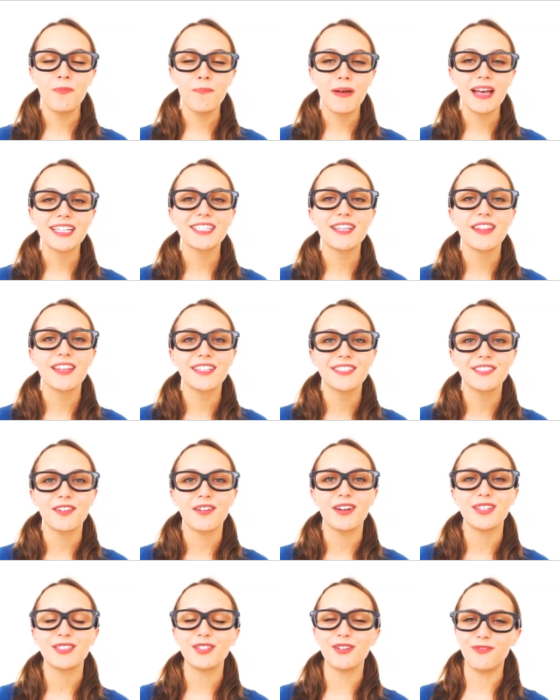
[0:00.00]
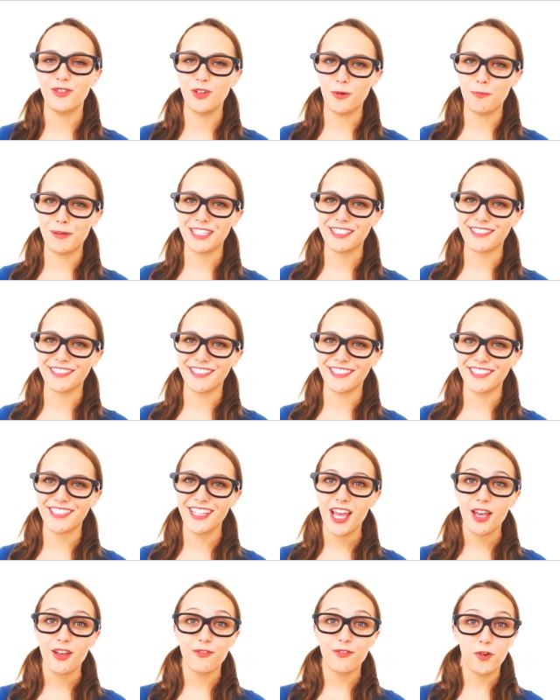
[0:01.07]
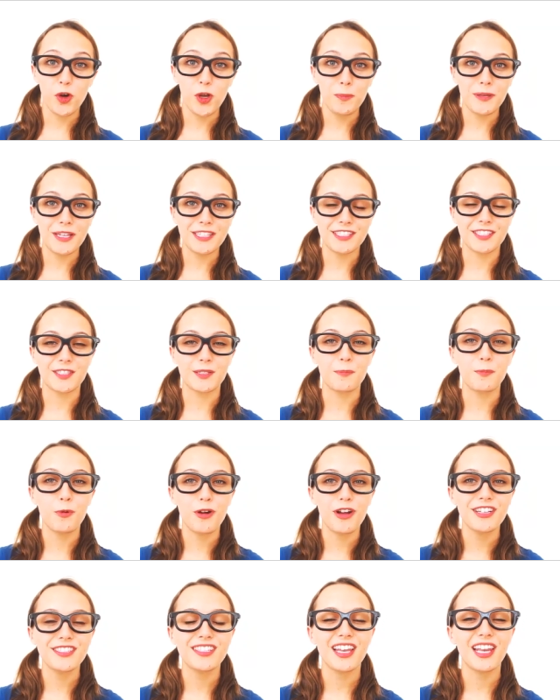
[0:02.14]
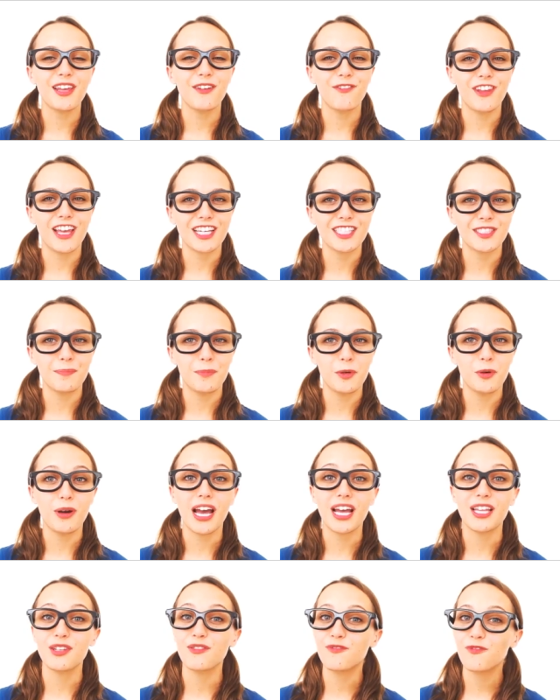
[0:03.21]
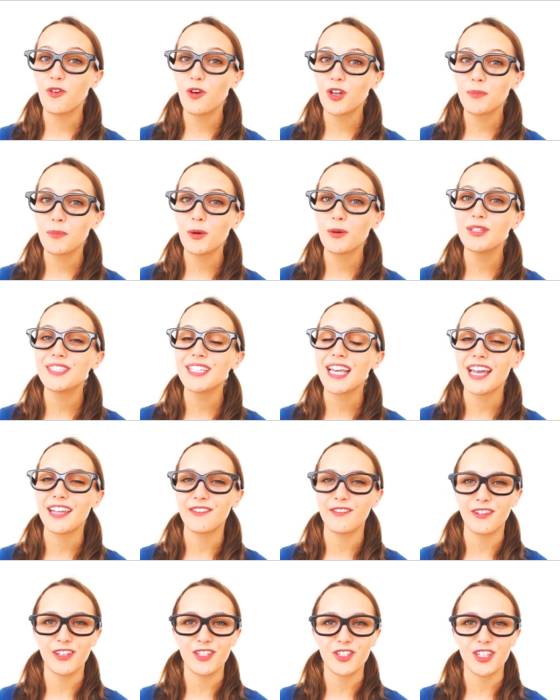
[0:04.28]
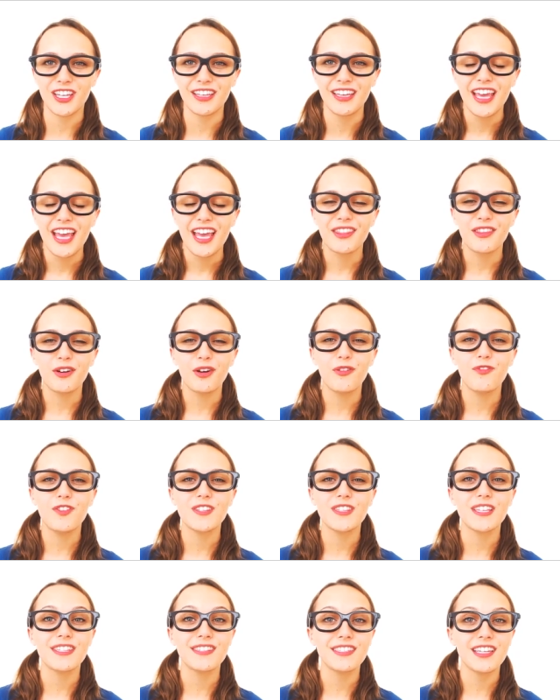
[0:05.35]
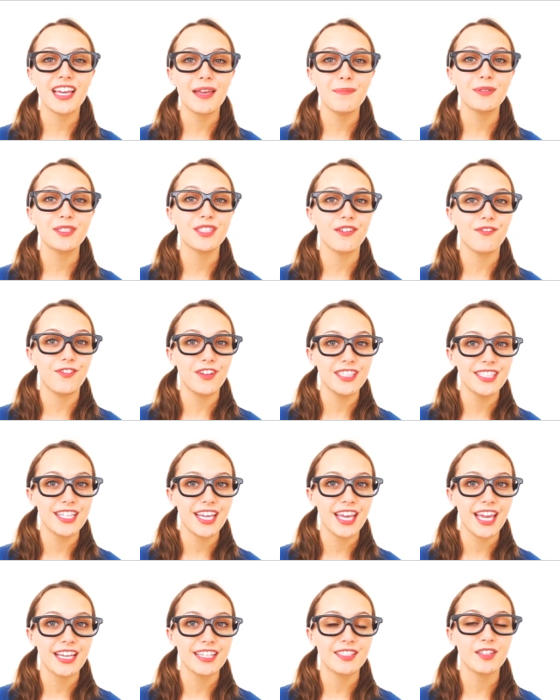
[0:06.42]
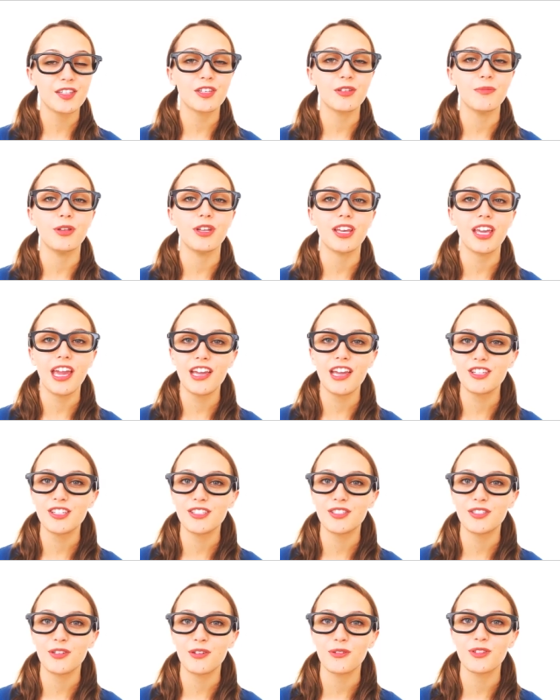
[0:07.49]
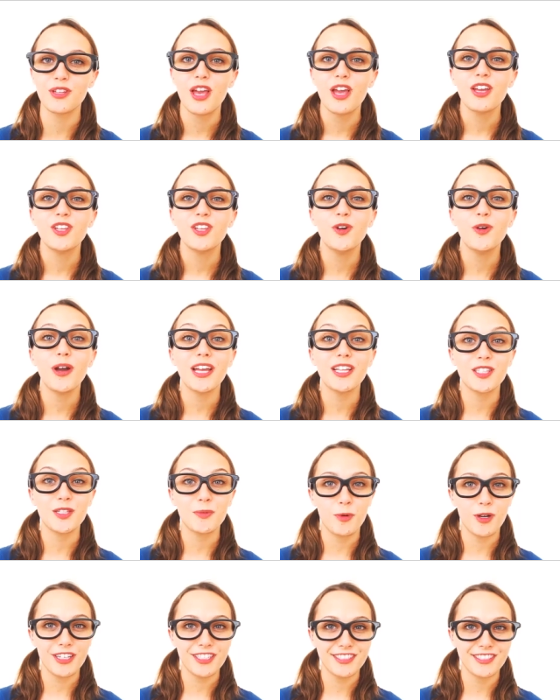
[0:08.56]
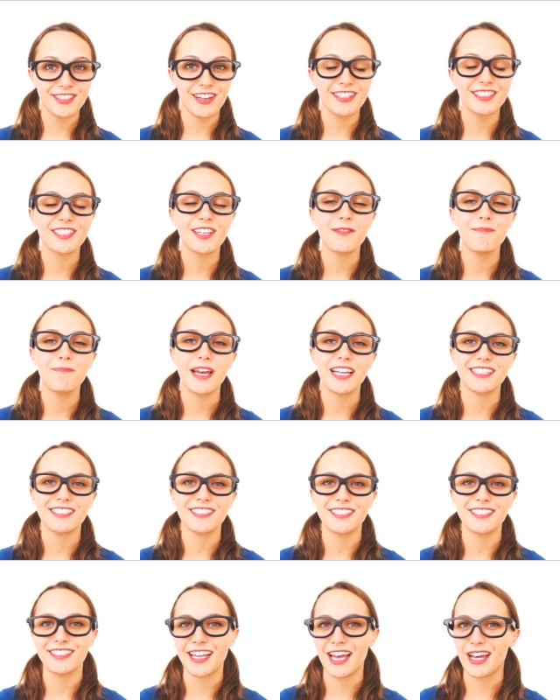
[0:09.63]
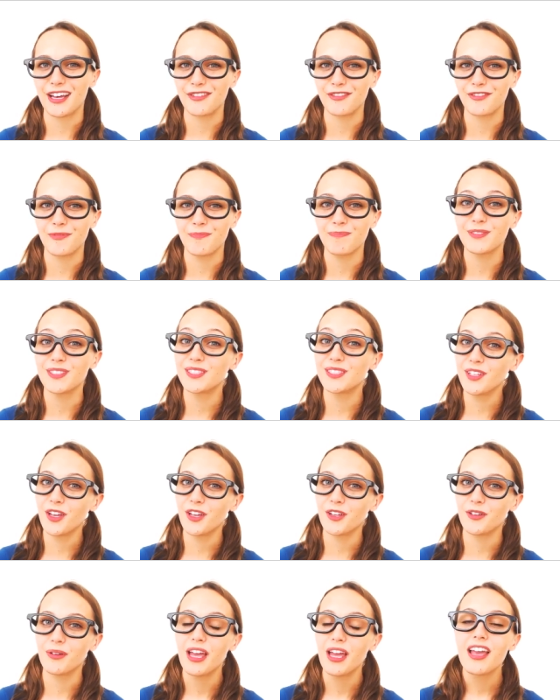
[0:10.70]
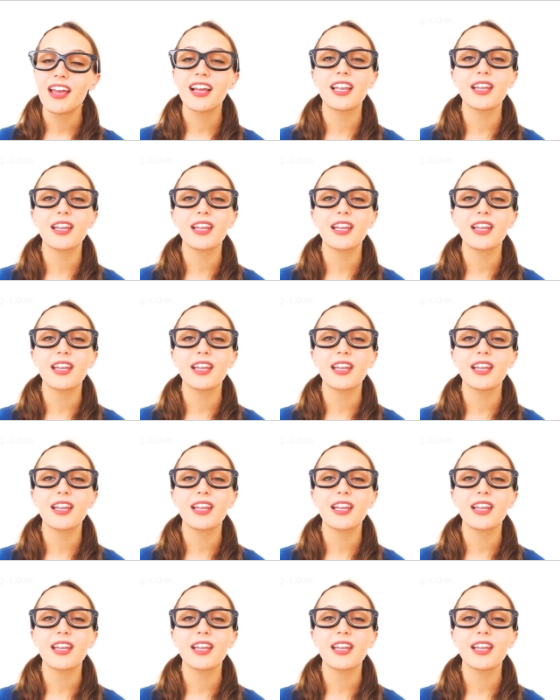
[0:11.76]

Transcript: No matter the size of your business, VoIP is a surprisingly flexible and affordable technology that offers the same sophisticated communication tools your enterprise-sized competitors have. So,